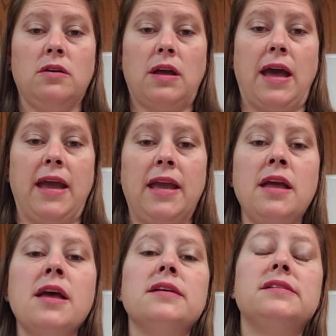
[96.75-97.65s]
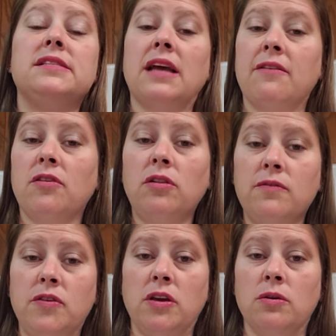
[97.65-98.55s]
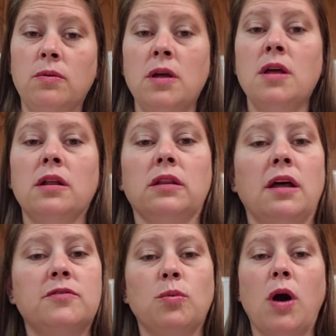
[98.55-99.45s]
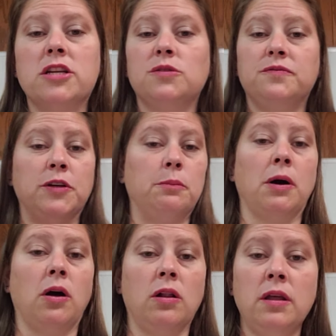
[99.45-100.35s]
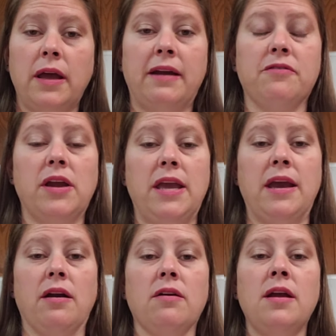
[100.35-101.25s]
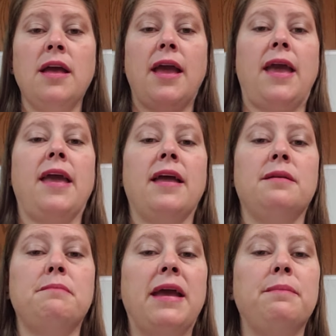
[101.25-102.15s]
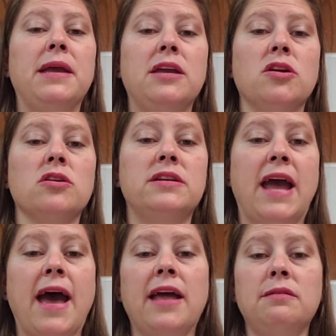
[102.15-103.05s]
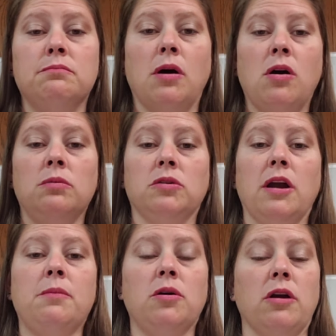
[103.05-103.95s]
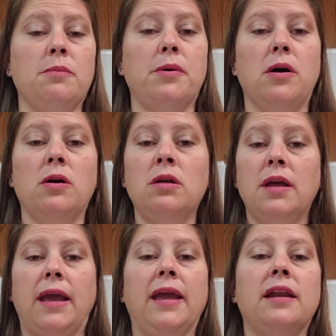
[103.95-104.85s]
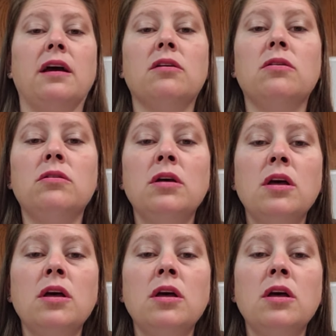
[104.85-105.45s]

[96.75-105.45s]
Okay, several of you love to watch football every year, and maybe your dad, mom, grandma, grandpa, aunt, uncle,